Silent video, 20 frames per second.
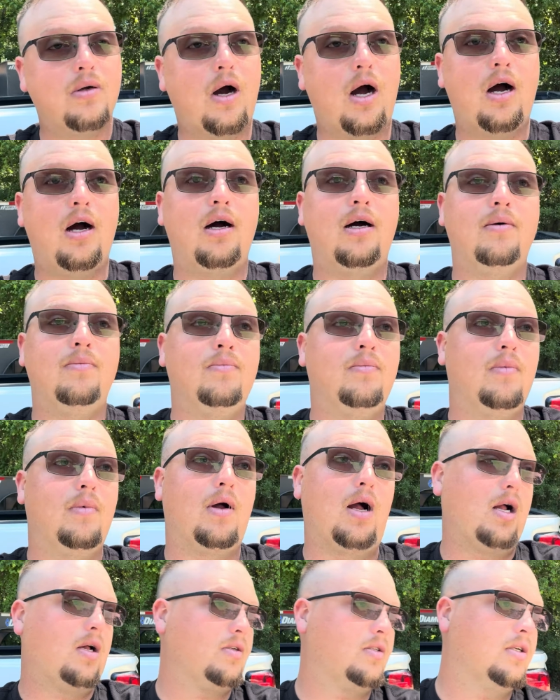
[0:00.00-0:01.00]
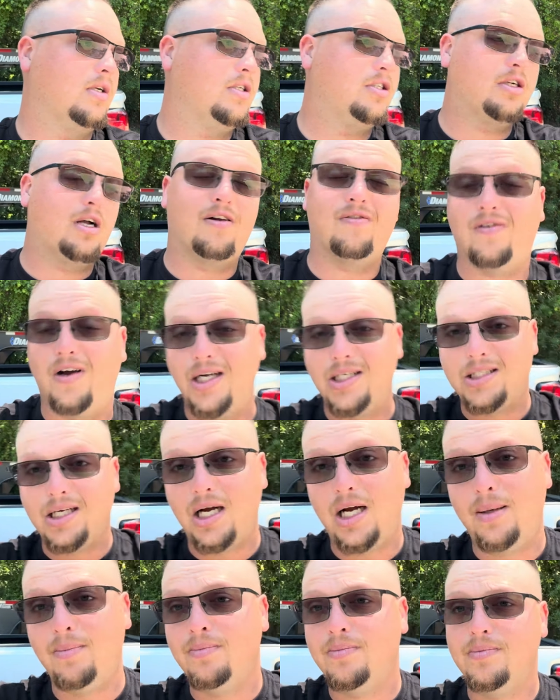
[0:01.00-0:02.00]
I also just gotta find
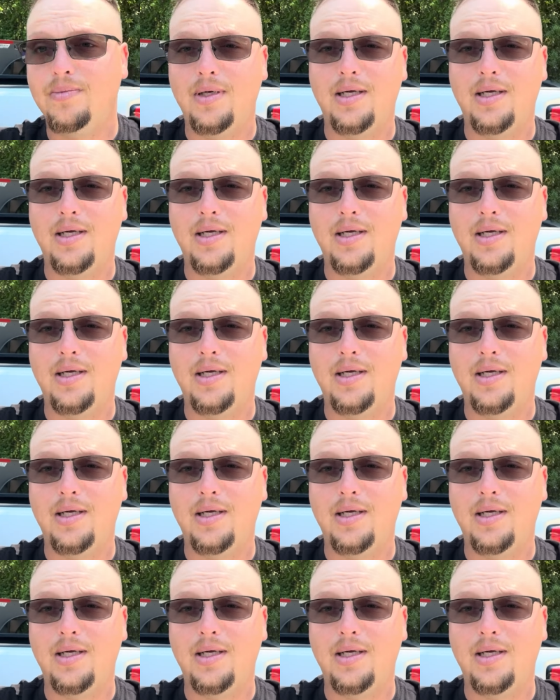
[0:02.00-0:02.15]
time.